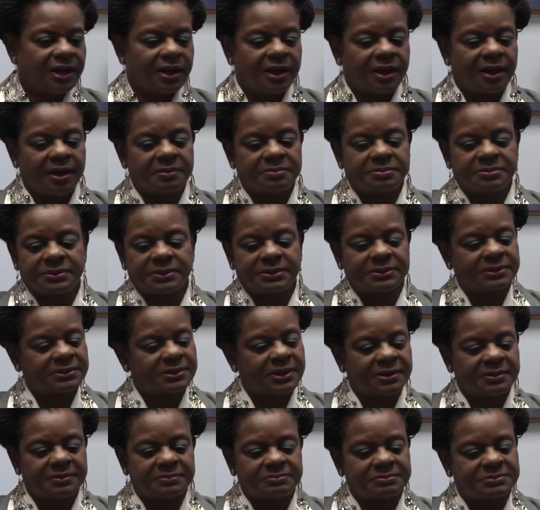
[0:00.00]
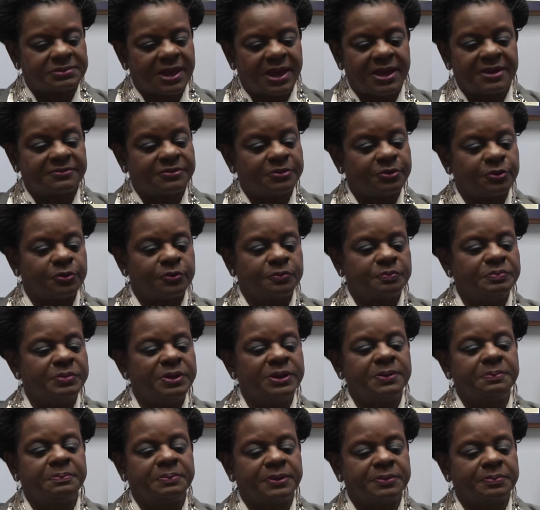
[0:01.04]
I have heard
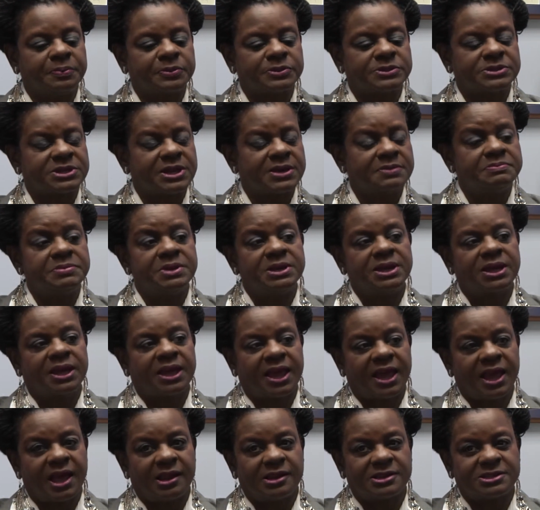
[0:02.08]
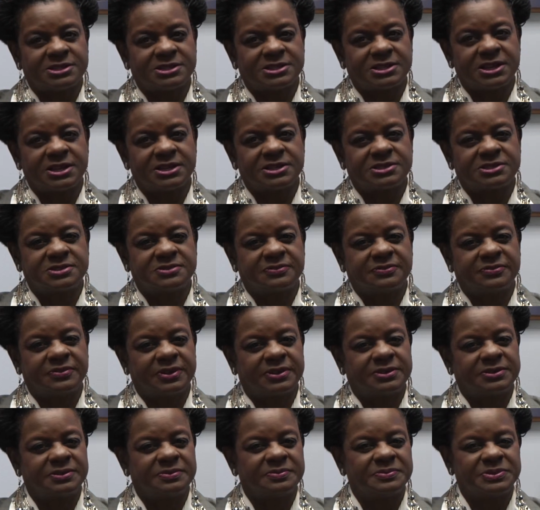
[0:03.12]
many people say many callous things to
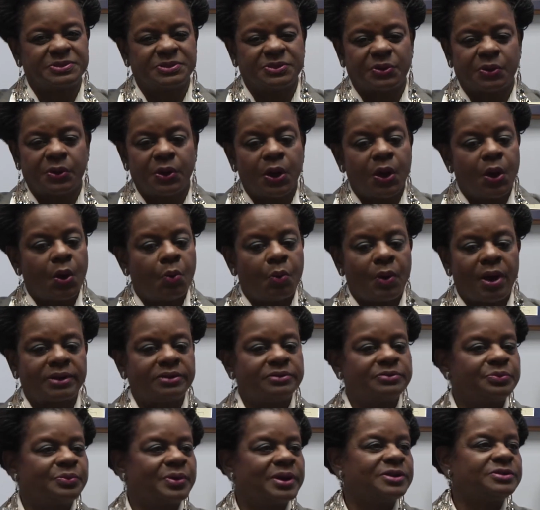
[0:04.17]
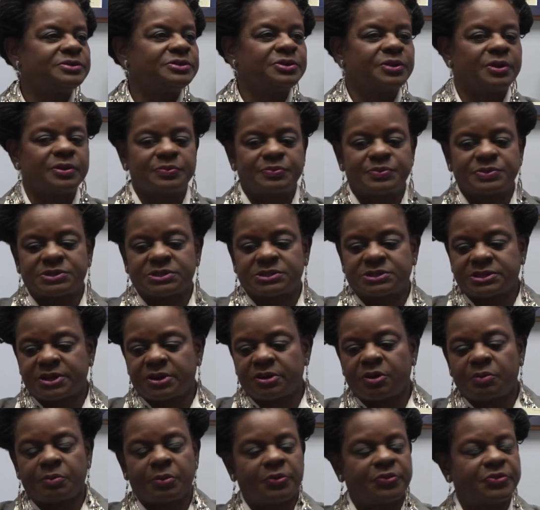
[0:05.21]
victims. Why don't it was a
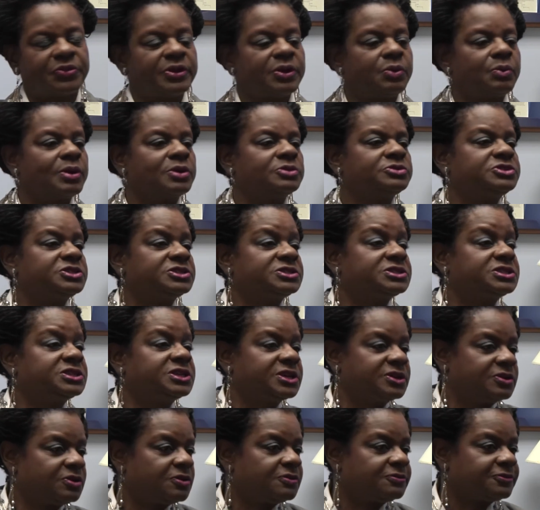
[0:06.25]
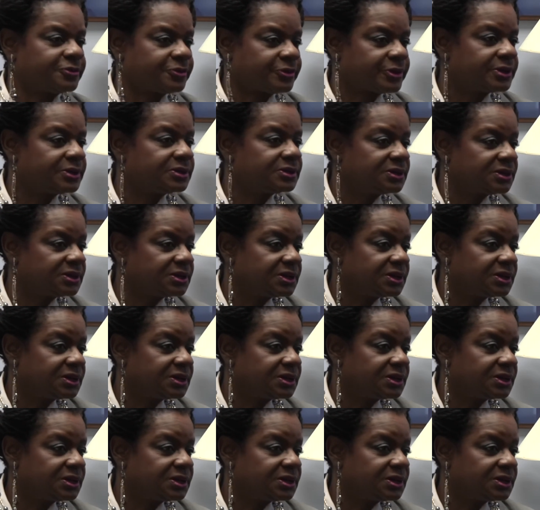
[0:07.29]
terrible thing. Why don't you just get over it